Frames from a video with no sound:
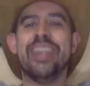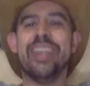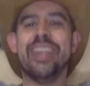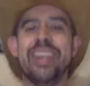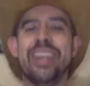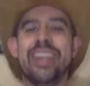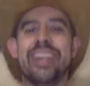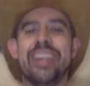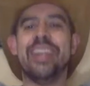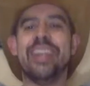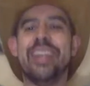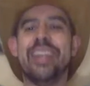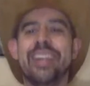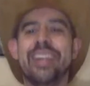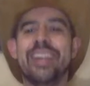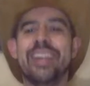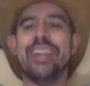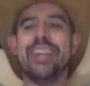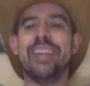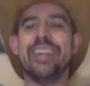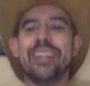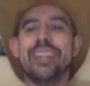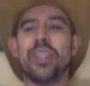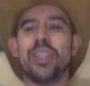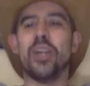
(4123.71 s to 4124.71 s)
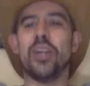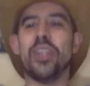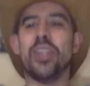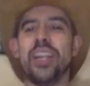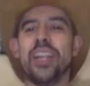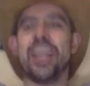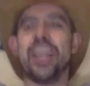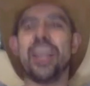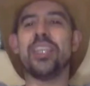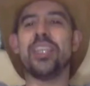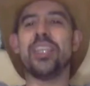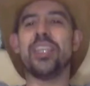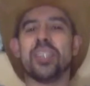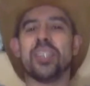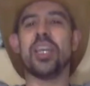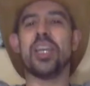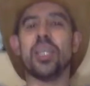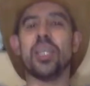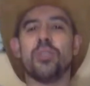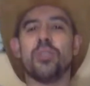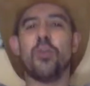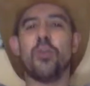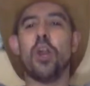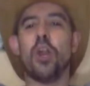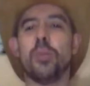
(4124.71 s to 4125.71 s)
in 30-day
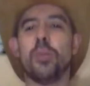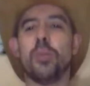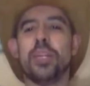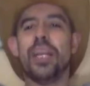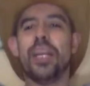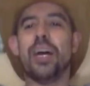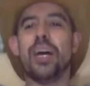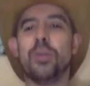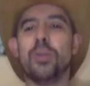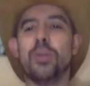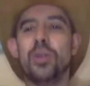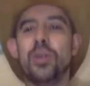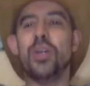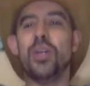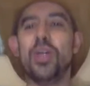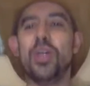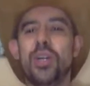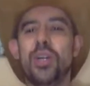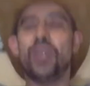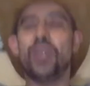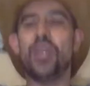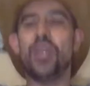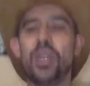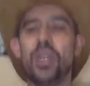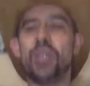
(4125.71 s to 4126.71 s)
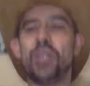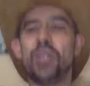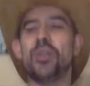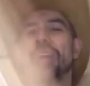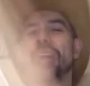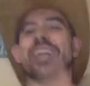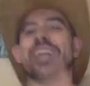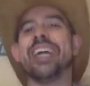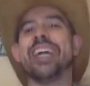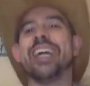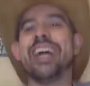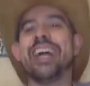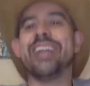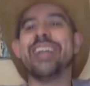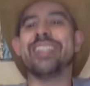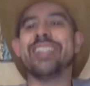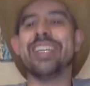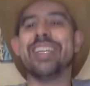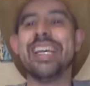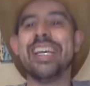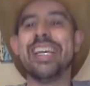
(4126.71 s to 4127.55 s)
success formula. Woo! Right, guys?